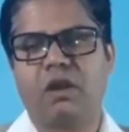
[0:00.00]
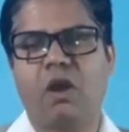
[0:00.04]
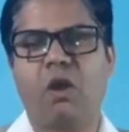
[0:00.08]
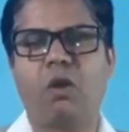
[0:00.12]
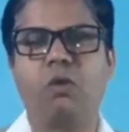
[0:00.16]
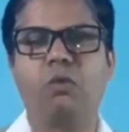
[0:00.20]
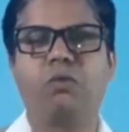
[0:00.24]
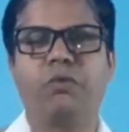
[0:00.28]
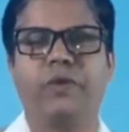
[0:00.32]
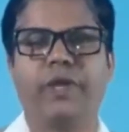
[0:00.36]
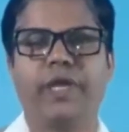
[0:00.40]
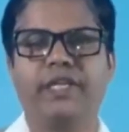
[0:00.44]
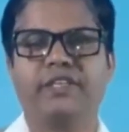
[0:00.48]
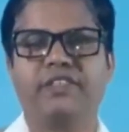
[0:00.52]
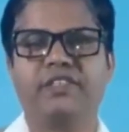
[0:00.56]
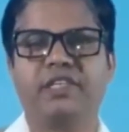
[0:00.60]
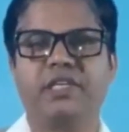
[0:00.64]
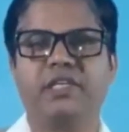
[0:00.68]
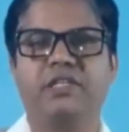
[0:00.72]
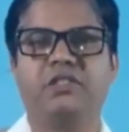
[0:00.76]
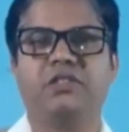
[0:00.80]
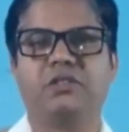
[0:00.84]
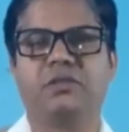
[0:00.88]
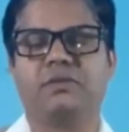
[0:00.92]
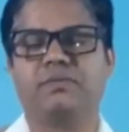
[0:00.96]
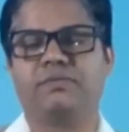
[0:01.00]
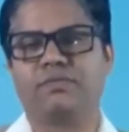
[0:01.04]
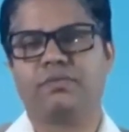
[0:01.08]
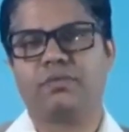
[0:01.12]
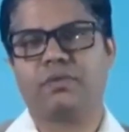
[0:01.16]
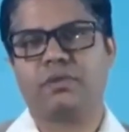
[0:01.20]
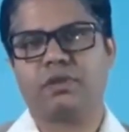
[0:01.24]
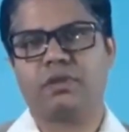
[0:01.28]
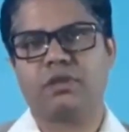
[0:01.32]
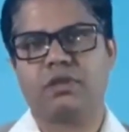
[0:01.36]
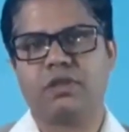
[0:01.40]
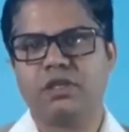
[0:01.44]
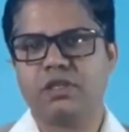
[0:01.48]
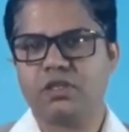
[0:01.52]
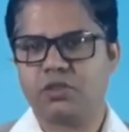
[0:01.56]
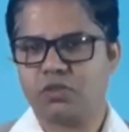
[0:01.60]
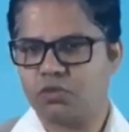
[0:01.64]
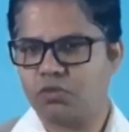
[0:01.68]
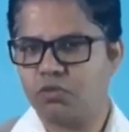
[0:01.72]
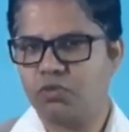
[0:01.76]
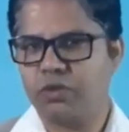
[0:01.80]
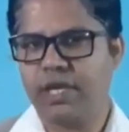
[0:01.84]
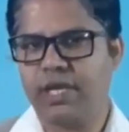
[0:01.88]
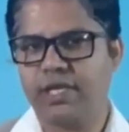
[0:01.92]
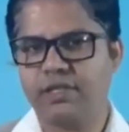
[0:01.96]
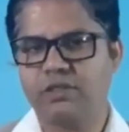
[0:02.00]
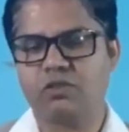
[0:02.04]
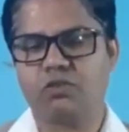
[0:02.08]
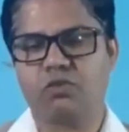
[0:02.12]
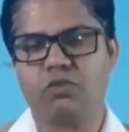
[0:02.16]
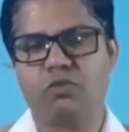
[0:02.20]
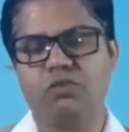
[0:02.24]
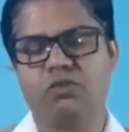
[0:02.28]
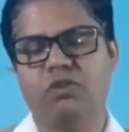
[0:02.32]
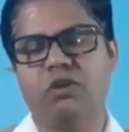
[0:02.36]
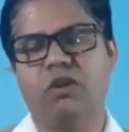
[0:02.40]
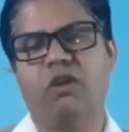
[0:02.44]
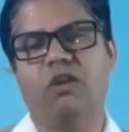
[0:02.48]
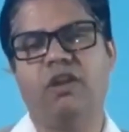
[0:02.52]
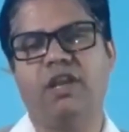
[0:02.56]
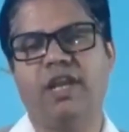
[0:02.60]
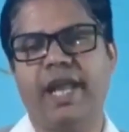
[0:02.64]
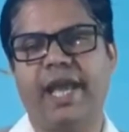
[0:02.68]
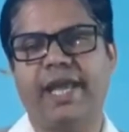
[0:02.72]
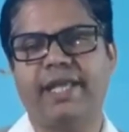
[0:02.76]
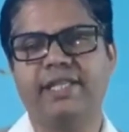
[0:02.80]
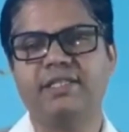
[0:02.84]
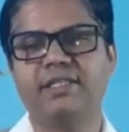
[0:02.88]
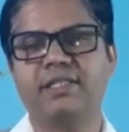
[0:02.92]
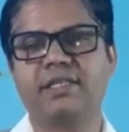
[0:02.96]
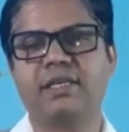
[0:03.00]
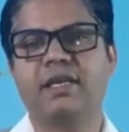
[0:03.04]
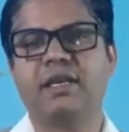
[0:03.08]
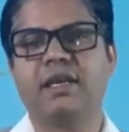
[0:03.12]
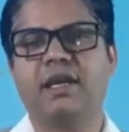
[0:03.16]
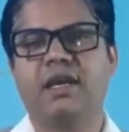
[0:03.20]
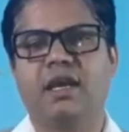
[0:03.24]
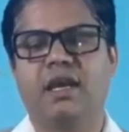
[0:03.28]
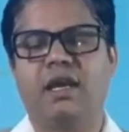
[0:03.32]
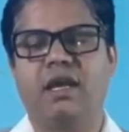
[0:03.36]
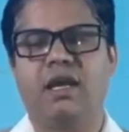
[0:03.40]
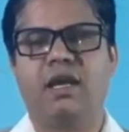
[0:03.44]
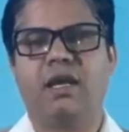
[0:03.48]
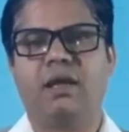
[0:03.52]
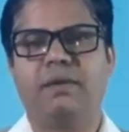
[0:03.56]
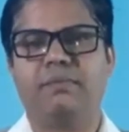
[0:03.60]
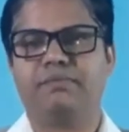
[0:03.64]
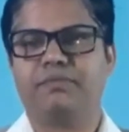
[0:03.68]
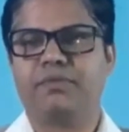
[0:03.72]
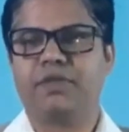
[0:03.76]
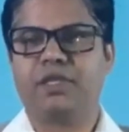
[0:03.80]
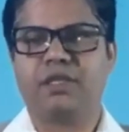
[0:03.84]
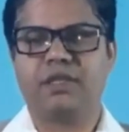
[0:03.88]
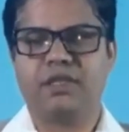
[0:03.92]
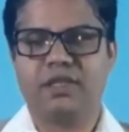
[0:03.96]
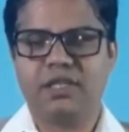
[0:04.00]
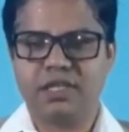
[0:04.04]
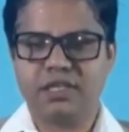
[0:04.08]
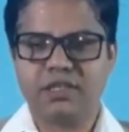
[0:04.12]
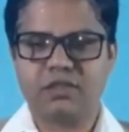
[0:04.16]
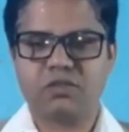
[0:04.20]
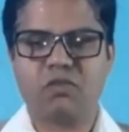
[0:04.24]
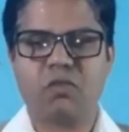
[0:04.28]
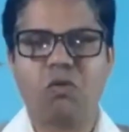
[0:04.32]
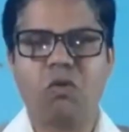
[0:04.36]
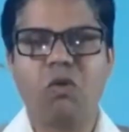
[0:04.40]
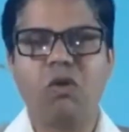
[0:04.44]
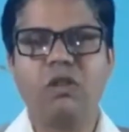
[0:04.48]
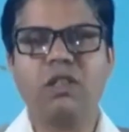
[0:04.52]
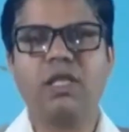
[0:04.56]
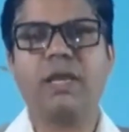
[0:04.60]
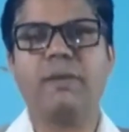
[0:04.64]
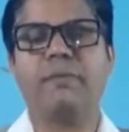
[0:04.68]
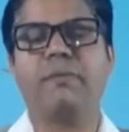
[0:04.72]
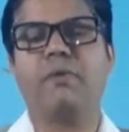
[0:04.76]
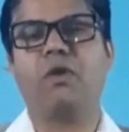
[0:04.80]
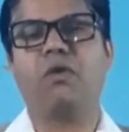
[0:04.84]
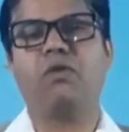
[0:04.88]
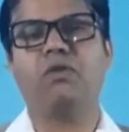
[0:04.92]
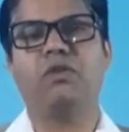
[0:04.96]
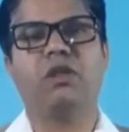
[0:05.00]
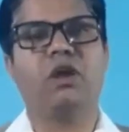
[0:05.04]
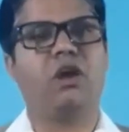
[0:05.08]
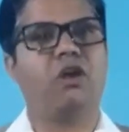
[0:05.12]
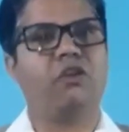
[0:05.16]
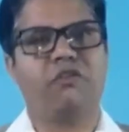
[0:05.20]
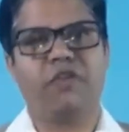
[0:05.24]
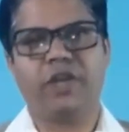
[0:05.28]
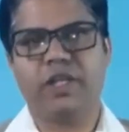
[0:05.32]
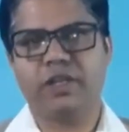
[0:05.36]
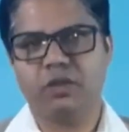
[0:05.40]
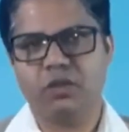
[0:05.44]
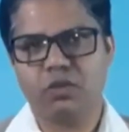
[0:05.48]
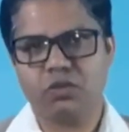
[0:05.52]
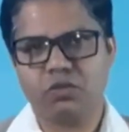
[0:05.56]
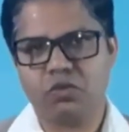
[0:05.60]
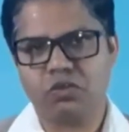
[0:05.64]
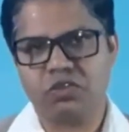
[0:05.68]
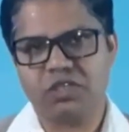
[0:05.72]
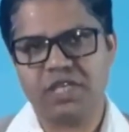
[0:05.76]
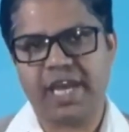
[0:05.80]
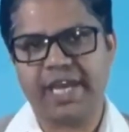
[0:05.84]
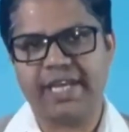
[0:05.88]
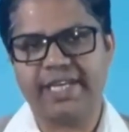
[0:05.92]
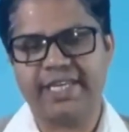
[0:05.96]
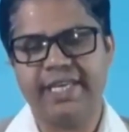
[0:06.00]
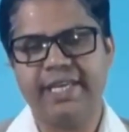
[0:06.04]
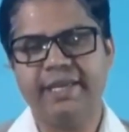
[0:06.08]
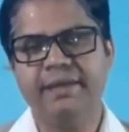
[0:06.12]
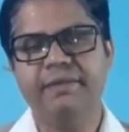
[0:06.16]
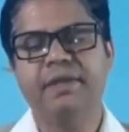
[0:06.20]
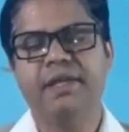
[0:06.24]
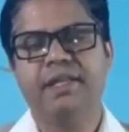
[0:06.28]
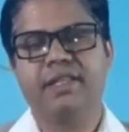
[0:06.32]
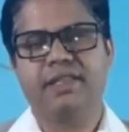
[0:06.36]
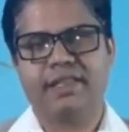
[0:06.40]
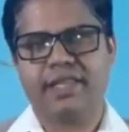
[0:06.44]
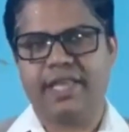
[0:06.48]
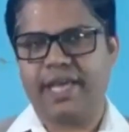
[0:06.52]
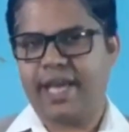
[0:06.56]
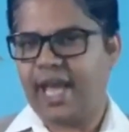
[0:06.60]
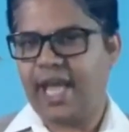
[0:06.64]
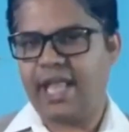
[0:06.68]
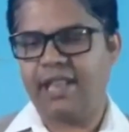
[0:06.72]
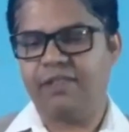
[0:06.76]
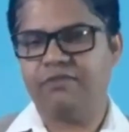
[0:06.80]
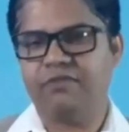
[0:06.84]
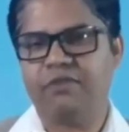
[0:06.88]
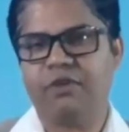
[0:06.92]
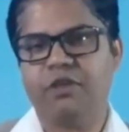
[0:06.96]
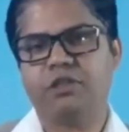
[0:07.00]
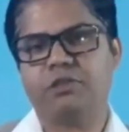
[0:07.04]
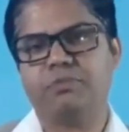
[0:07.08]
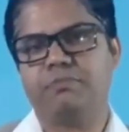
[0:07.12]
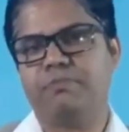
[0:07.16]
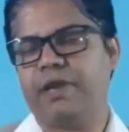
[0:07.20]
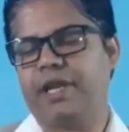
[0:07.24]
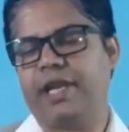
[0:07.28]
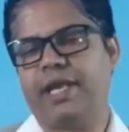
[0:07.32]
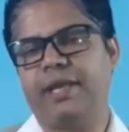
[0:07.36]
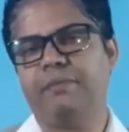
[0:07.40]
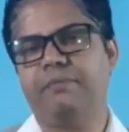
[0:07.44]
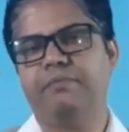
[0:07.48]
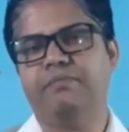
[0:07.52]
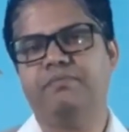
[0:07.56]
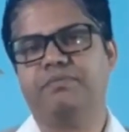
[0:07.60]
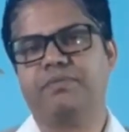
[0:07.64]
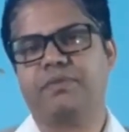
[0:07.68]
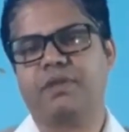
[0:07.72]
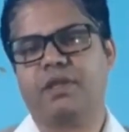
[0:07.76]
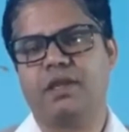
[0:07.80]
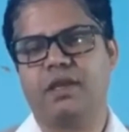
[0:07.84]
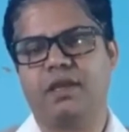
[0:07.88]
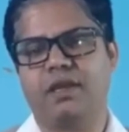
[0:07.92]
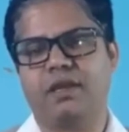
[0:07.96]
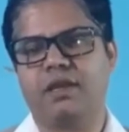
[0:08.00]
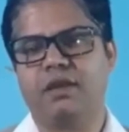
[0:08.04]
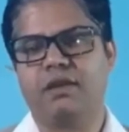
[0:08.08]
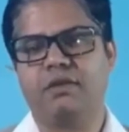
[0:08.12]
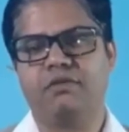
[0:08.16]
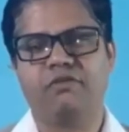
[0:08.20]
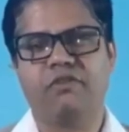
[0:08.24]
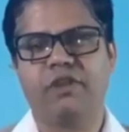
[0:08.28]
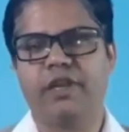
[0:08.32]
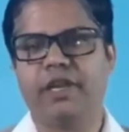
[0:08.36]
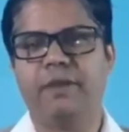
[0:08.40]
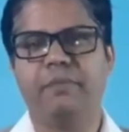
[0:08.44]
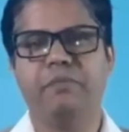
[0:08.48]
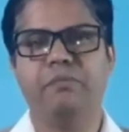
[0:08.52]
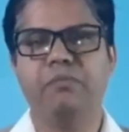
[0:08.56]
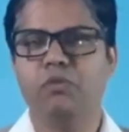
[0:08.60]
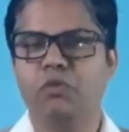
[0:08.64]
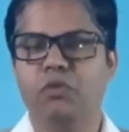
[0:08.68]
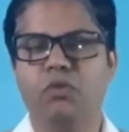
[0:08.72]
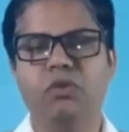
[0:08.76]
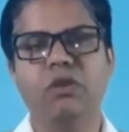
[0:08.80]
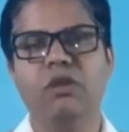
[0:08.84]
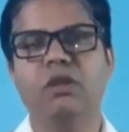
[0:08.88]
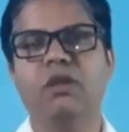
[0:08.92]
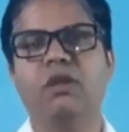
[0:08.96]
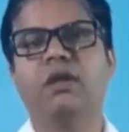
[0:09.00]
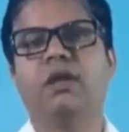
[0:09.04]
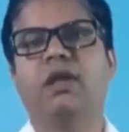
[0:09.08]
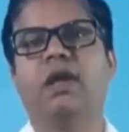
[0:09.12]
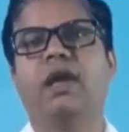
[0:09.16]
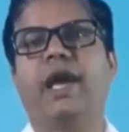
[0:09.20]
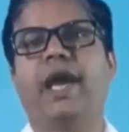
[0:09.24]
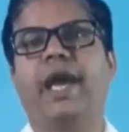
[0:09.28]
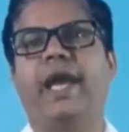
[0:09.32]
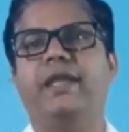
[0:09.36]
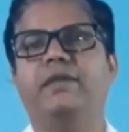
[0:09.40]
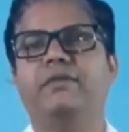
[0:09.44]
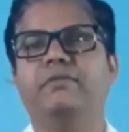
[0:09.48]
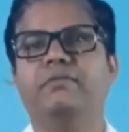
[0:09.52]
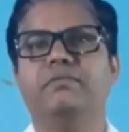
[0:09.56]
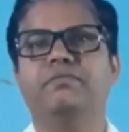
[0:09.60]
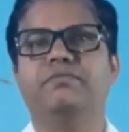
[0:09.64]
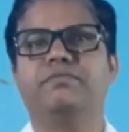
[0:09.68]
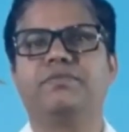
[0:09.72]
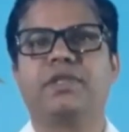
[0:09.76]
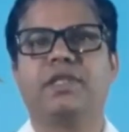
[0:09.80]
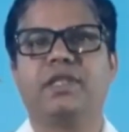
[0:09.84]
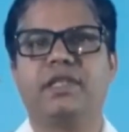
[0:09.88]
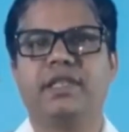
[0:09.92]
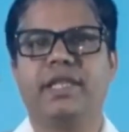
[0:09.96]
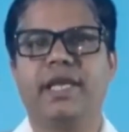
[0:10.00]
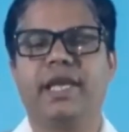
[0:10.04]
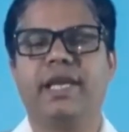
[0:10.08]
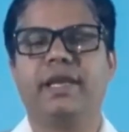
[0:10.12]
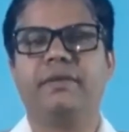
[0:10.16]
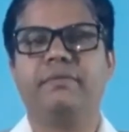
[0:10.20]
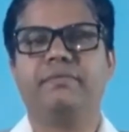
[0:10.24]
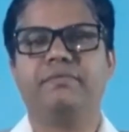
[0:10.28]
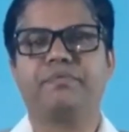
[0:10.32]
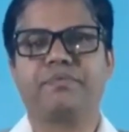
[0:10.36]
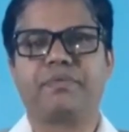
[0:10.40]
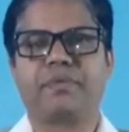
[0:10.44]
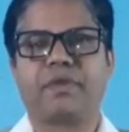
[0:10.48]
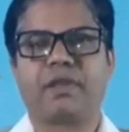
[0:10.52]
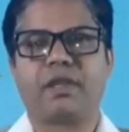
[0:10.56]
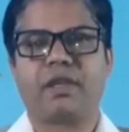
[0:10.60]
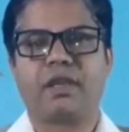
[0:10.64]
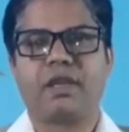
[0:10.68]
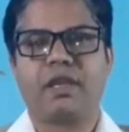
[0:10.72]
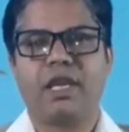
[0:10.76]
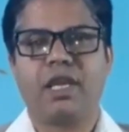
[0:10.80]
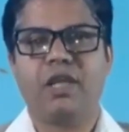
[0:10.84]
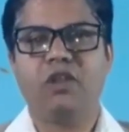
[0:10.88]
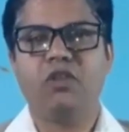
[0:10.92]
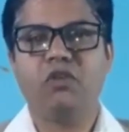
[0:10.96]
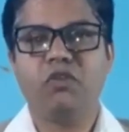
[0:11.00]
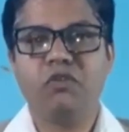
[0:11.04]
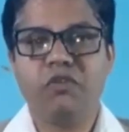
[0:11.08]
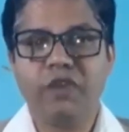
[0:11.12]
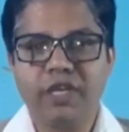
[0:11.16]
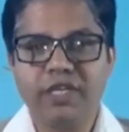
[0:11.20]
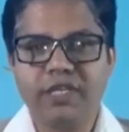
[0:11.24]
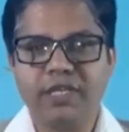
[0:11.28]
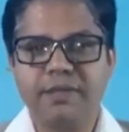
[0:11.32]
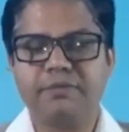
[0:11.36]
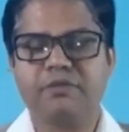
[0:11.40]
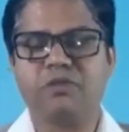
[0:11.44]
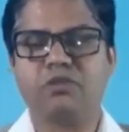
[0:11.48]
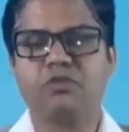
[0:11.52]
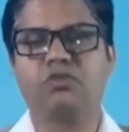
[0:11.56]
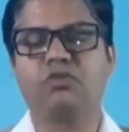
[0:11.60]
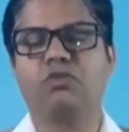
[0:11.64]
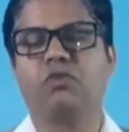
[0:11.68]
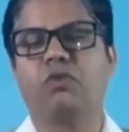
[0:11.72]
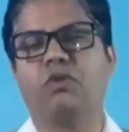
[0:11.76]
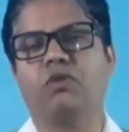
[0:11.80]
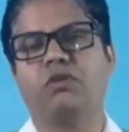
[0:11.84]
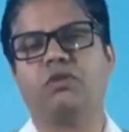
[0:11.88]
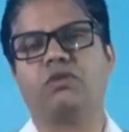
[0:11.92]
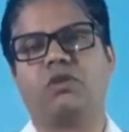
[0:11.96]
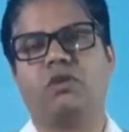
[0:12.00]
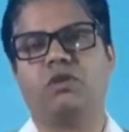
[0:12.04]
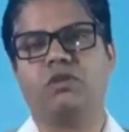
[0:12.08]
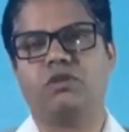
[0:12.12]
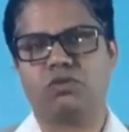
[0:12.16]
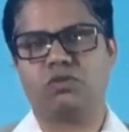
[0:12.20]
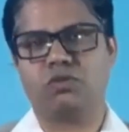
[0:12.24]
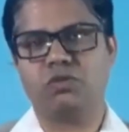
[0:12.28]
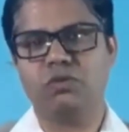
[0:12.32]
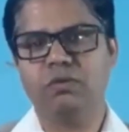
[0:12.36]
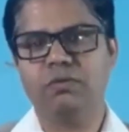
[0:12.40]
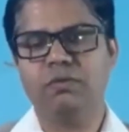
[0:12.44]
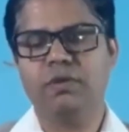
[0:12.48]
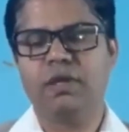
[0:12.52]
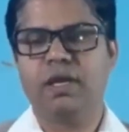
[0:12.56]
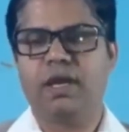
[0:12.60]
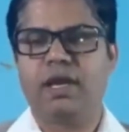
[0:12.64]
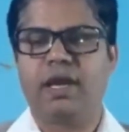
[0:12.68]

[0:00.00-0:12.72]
how we teach the student through the online. This all about the Arvinda Society. They help us very very more, and they innovated to us also.